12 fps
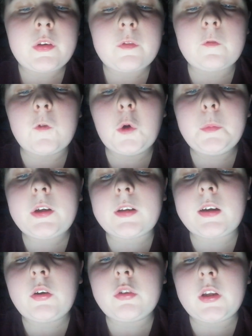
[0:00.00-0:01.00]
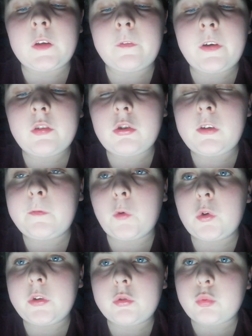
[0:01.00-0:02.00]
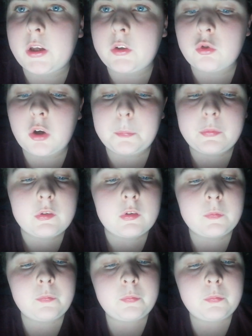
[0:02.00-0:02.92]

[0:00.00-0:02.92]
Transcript: form a cloud, and eventually fall as raindrops.